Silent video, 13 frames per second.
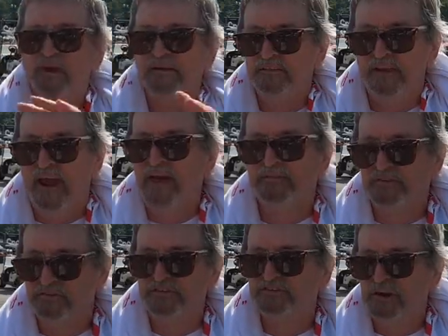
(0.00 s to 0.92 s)
tell you the
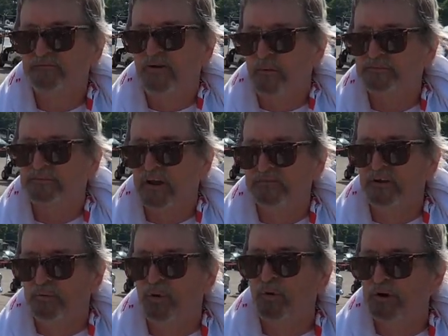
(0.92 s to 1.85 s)
answer to the stuff I was giving,
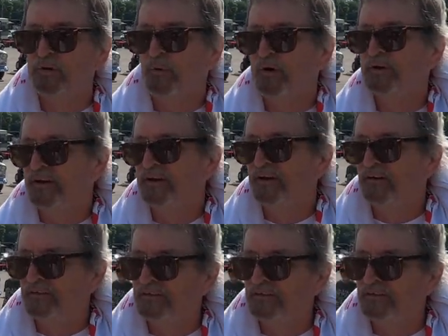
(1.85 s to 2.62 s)
well, what do you want to hear,